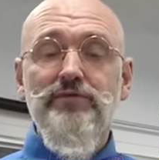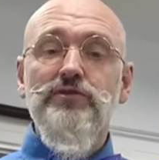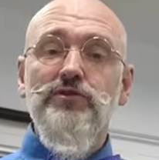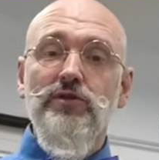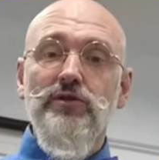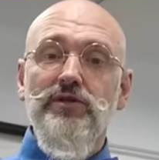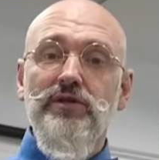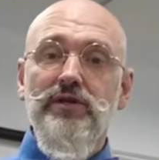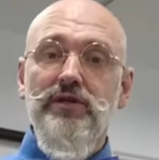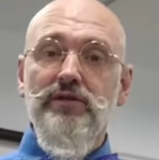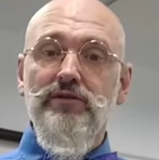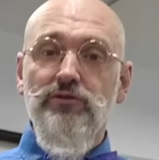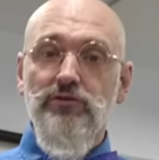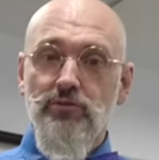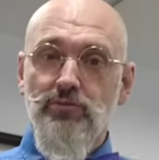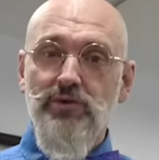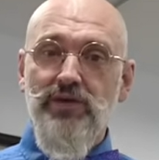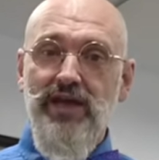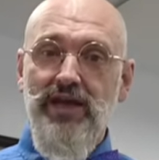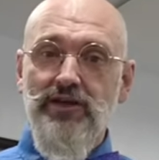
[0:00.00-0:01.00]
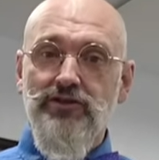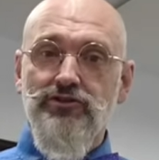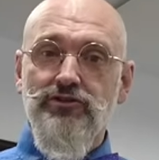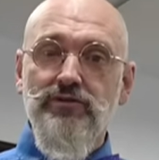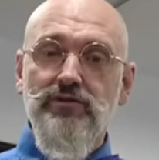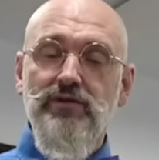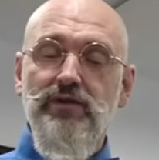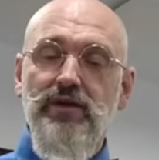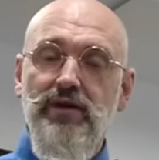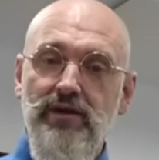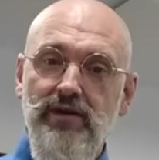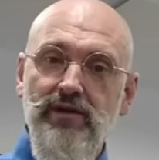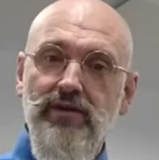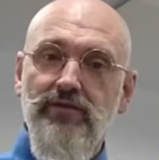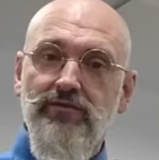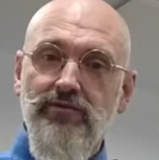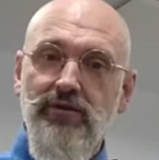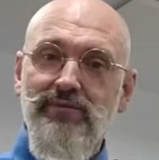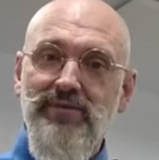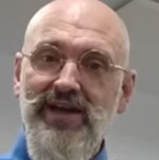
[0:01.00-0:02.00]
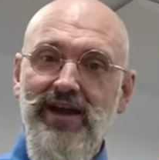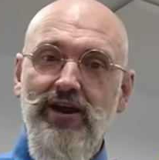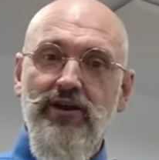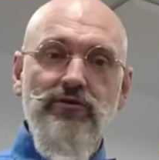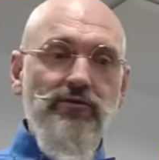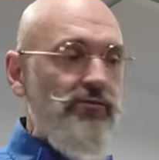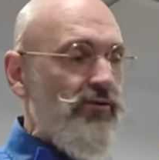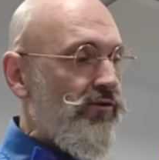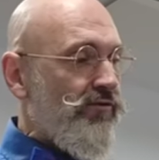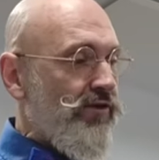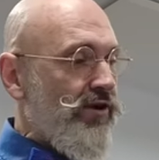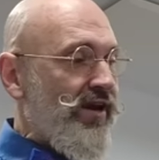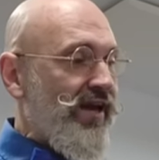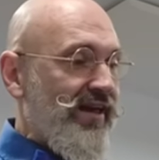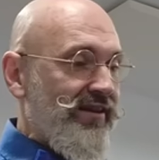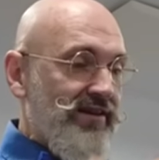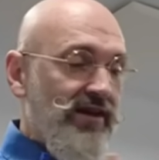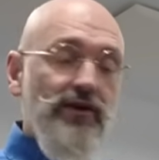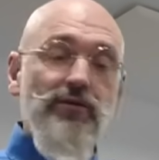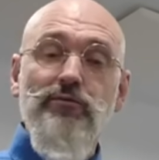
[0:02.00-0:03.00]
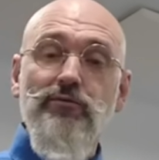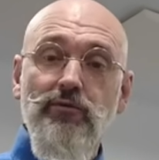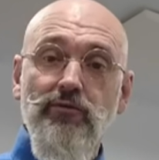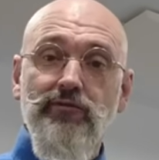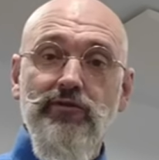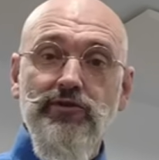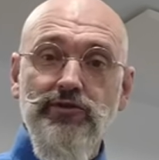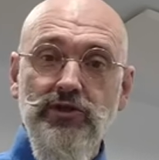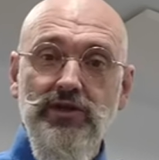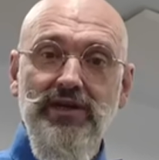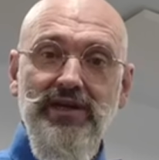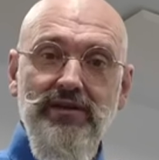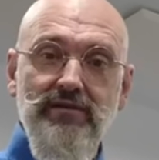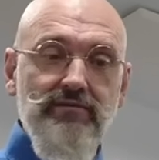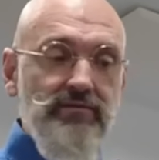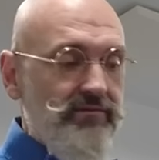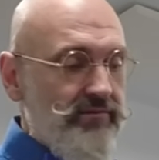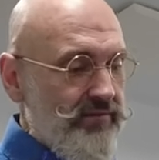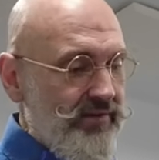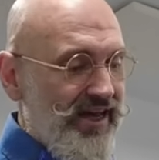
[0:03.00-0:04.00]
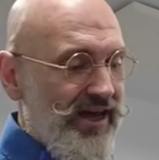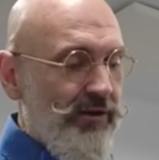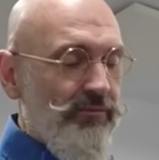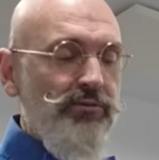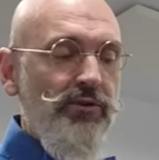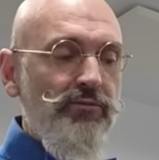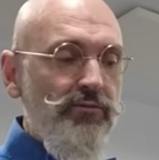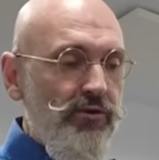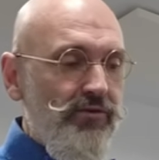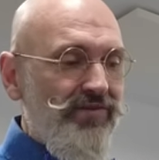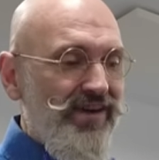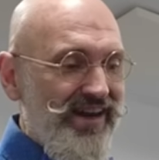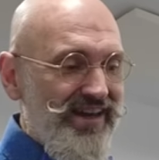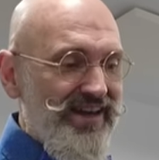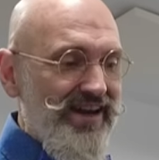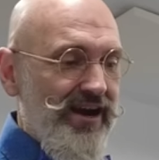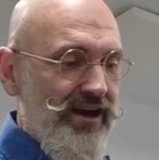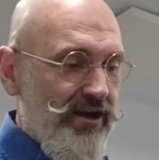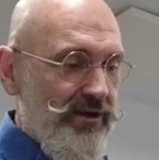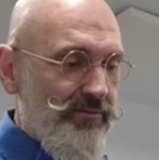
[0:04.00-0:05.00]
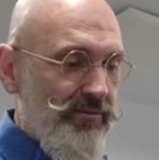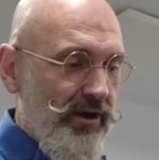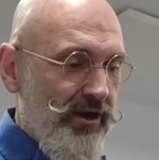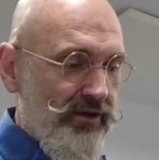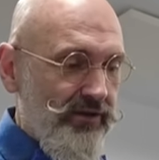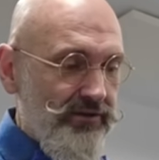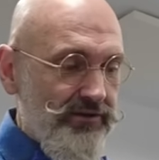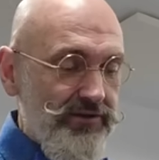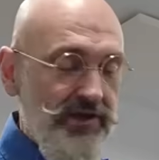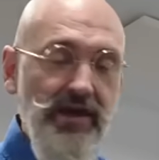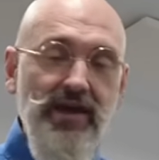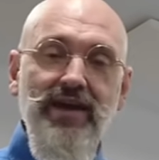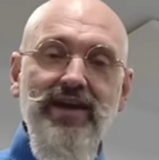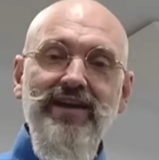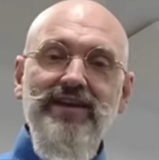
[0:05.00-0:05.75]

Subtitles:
So the lubrication from the iron remover, and the iron remover is going to help remove any iron particles.